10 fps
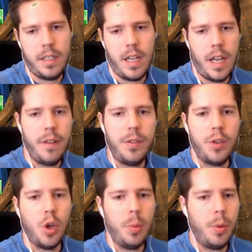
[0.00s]
I have
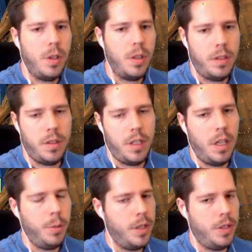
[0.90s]
double
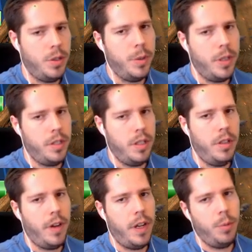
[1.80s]
Stella Wish to potentially
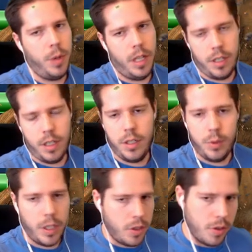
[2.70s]
find Welder. Do
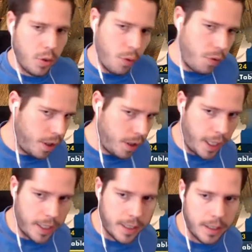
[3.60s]
I just go for
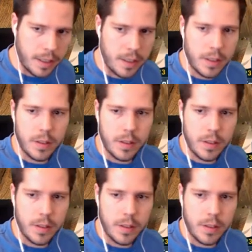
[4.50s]
like the